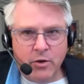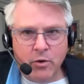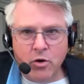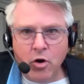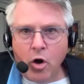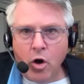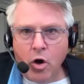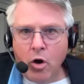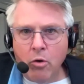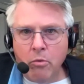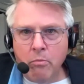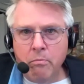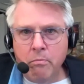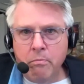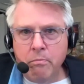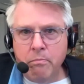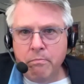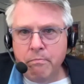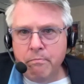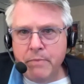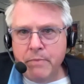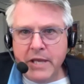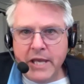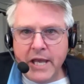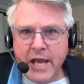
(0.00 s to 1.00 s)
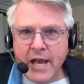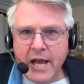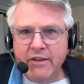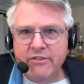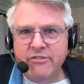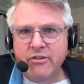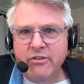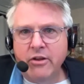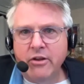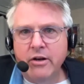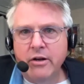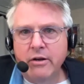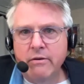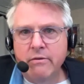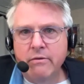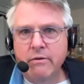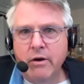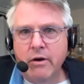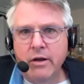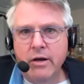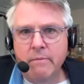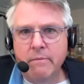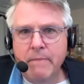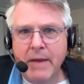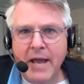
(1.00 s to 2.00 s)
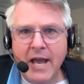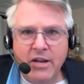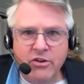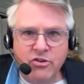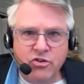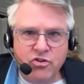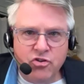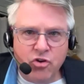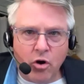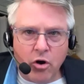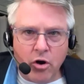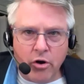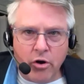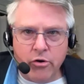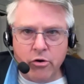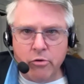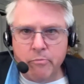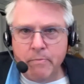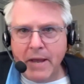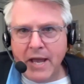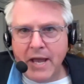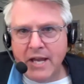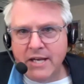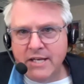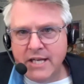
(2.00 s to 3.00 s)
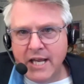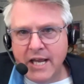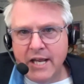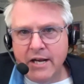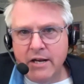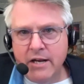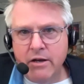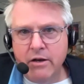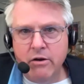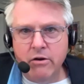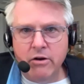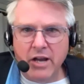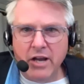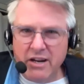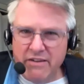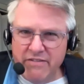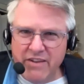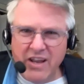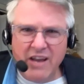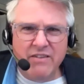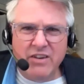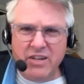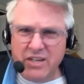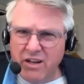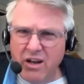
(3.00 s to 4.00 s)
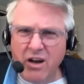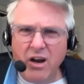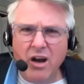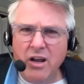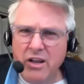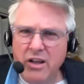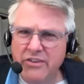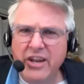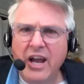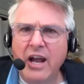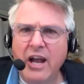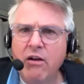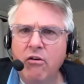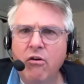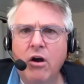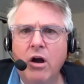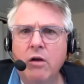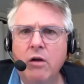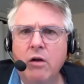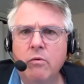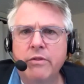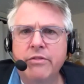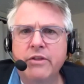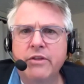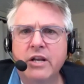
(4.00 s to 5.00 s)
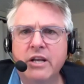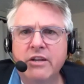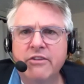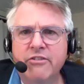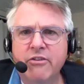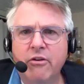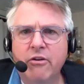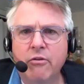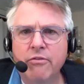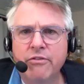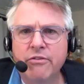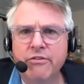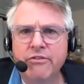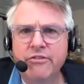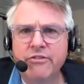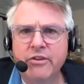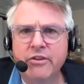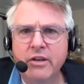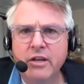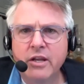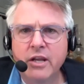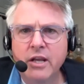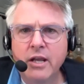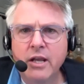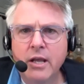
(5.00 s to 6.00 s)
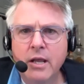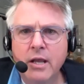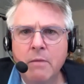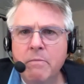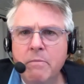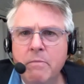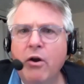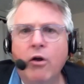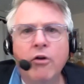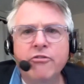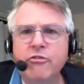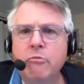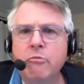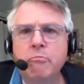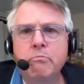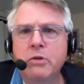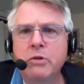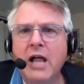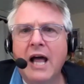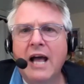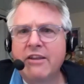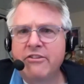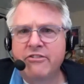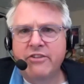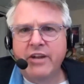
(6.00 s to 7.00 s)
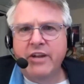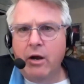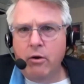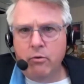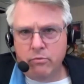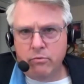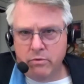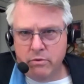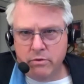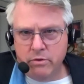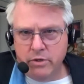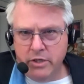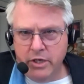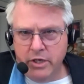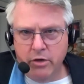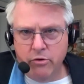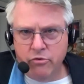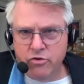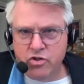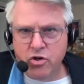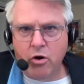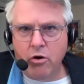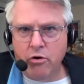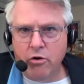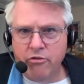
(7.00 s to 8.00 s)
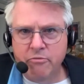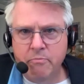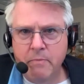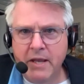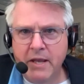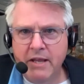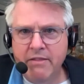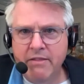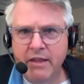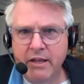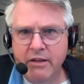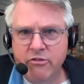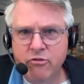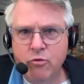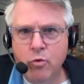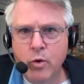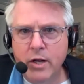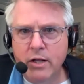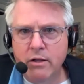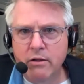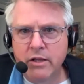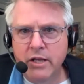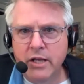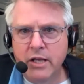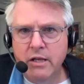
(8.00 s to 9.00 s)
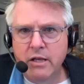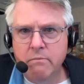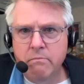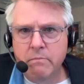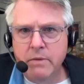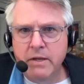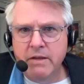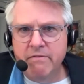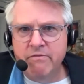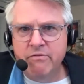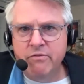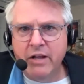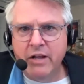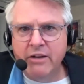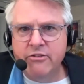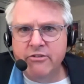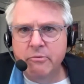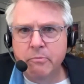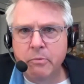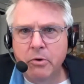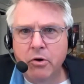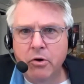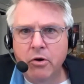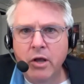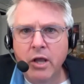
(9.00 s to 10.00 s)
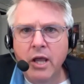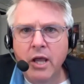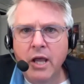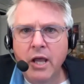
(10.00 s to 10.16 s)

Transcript: call BS on a bad chart or bad data, or kind of have a dialogue with the consultants, but also blast out, charts, make things quickly and be flexible.